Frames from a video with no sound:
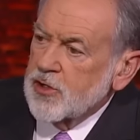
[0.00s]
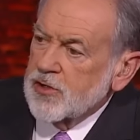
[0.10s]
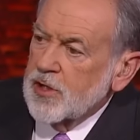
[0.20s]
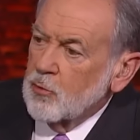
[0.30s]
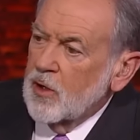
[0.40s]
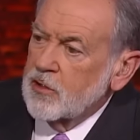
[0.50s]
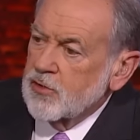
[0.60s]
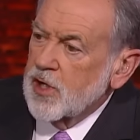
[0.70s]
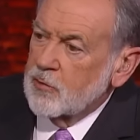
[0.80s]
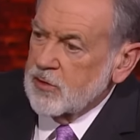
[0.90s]
just that what you
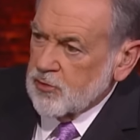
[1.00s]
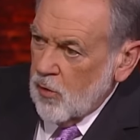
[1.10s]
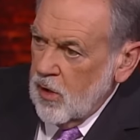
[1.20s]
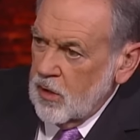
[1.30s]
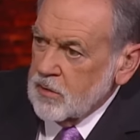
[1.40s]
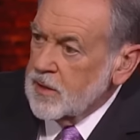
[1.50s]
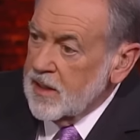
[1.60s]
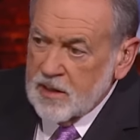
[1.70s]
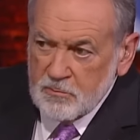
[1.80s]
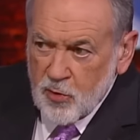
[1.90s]
said was wrong. They
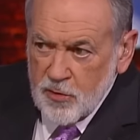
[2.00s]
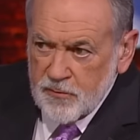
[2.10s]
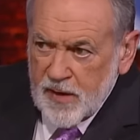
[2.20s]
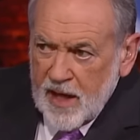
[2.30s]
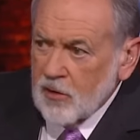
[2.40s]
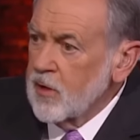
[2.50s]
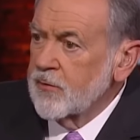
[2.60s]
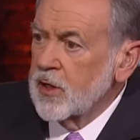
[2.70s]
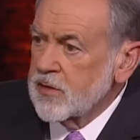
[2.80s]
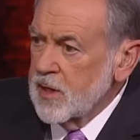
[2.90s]
didn't prove that or
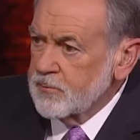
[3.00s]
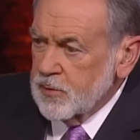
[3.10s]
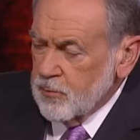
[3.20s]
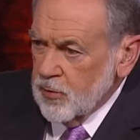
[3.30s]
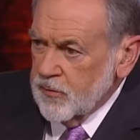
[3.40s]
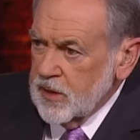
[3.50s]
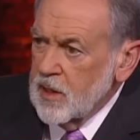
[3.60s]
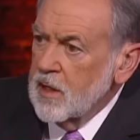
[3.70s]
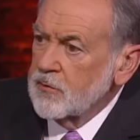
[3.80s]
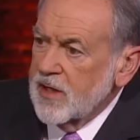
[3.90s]
even attempt to prove it.
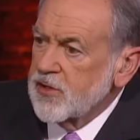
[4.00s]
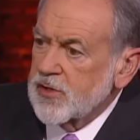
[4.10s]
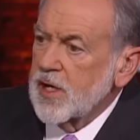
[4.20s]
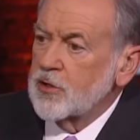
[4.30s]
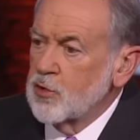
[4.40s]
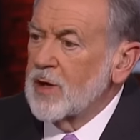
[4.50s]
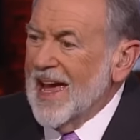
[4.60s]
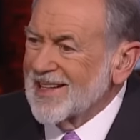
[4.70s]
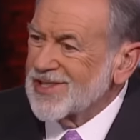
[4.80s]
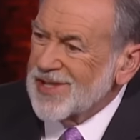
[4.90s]
They just said, you
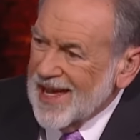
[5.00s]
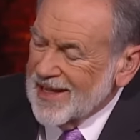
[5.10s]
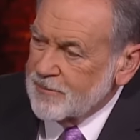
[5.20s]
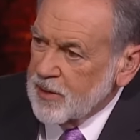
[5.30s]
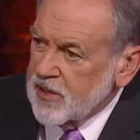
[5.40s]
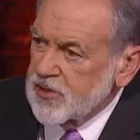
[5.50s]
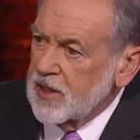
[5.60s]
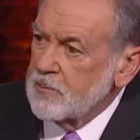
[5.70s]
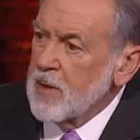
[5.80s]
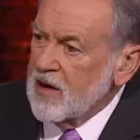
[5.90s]
can't say it because
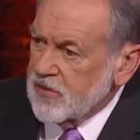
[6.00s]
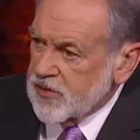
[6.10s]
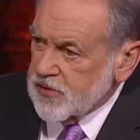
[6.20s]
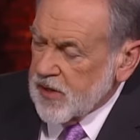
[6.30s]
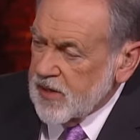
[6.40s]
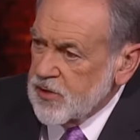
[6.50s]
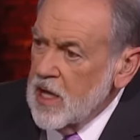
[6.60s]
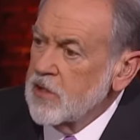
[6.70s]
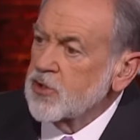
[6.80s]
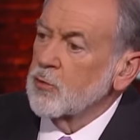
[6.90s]
it embarrasses
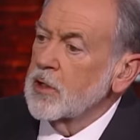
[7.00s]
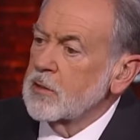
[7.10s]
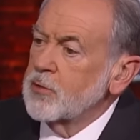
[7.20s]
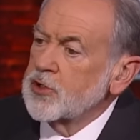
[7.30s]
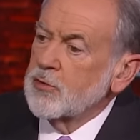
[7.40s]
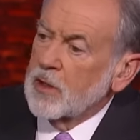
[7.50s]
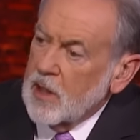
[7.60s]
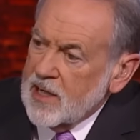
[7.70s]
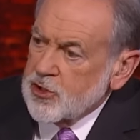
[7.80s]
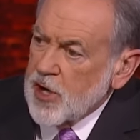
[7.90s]
us. So we're going to put you in
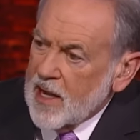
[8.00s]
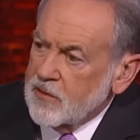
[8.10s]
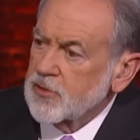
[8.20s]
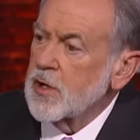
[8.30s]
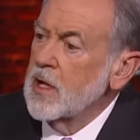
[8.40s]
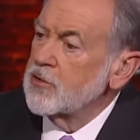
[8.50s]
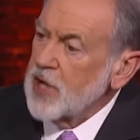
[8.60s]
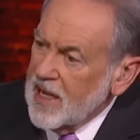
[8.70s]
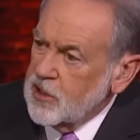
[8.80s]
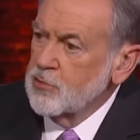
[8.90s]
leg shackles,
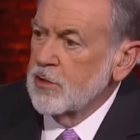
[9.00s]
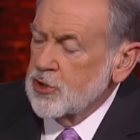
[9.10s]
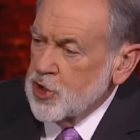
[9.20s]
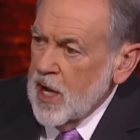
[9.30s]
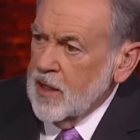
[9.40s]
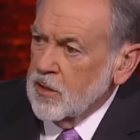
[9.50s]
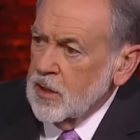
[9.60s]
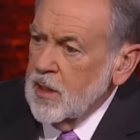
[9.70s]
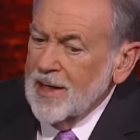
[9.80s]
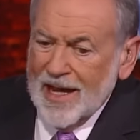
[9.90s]
take you to
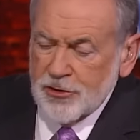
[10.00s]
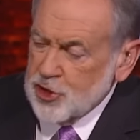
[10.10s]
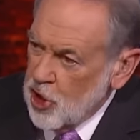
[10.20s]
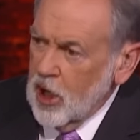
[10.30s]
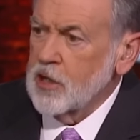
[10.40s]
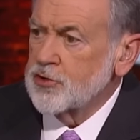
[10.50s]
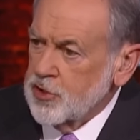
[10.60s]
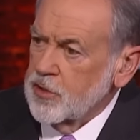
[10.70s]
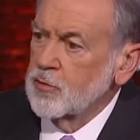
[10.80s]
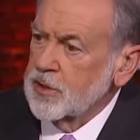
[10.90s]
jail, and charge
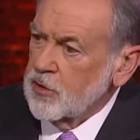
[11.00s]
you with